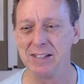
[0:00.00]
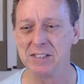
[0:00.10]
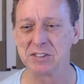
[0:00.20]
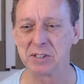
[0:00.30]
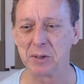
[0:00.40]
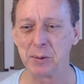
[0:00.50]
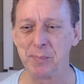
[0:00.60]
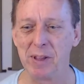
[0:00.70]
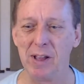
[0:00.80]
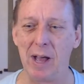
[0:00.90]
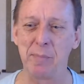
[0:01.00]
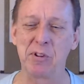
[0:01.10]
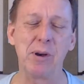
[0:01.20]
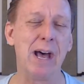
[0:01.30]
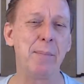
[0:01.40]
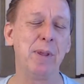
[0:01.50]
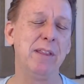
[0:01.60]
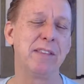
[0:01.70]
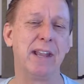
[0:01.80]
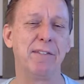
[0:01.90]
So I'm so happy
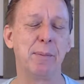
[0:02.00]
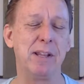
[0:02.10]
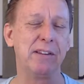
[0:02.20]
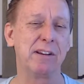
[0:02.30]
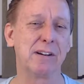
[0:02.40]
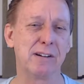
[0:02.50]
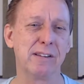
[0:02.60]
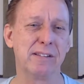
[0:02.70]
that everybody here